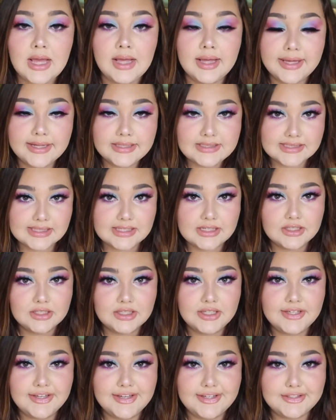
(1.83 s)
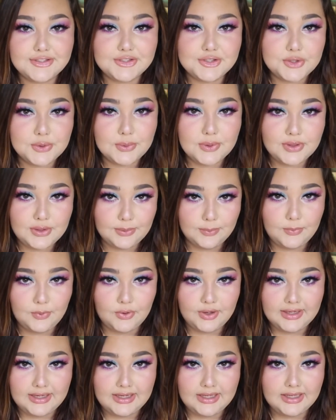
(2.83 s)
It's literally 2 in the
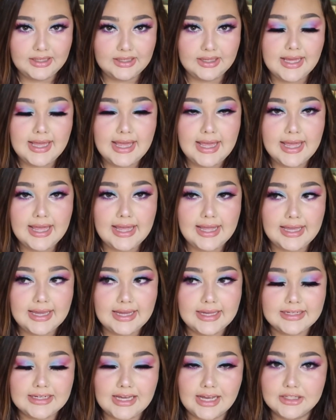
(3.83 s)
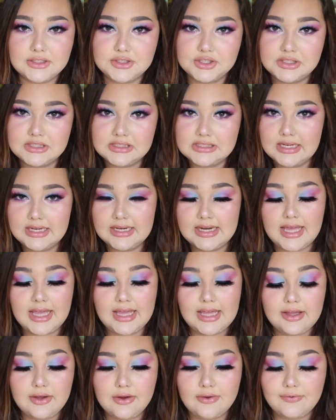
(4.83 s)
morning and I just did
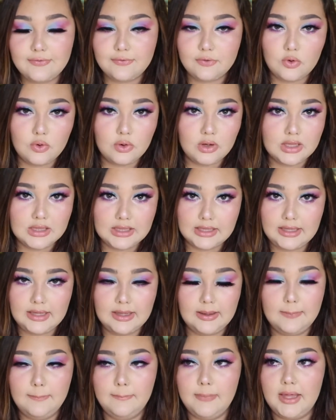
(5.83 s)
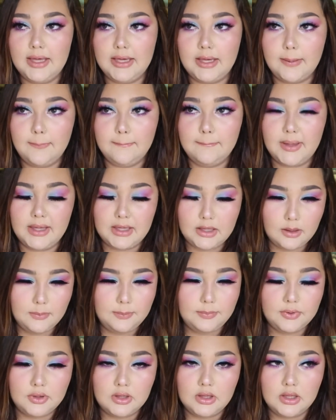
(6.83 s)
a full glam like makeup
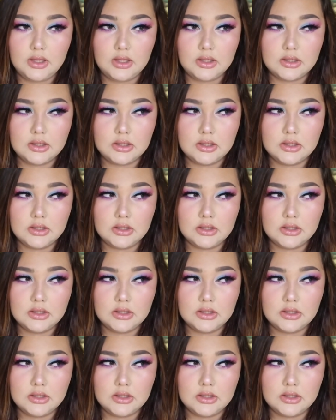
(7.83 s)
look.